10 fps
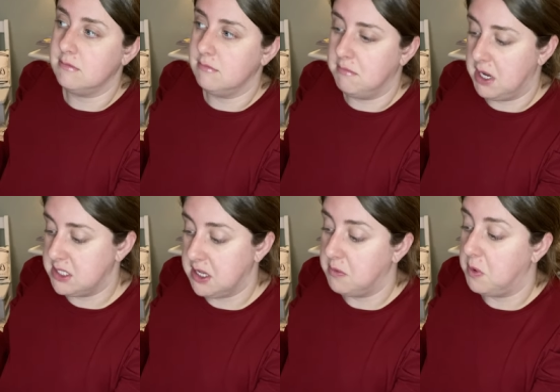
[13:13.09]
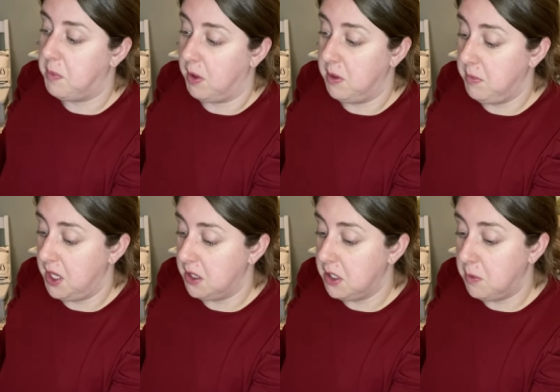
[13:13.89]
my son will probably be
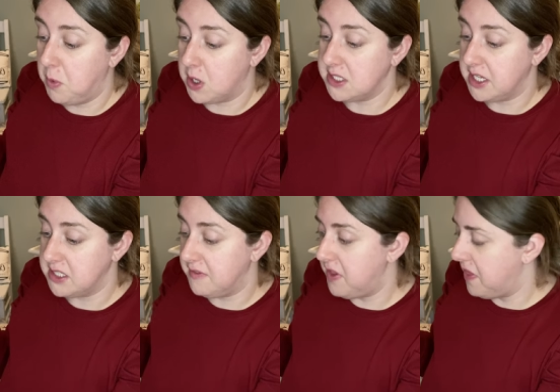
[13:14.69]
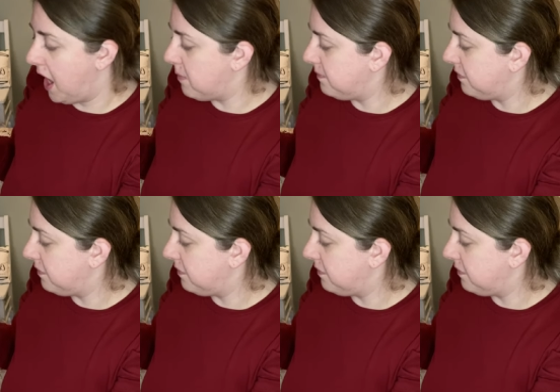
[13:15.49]
a little more intensive than that.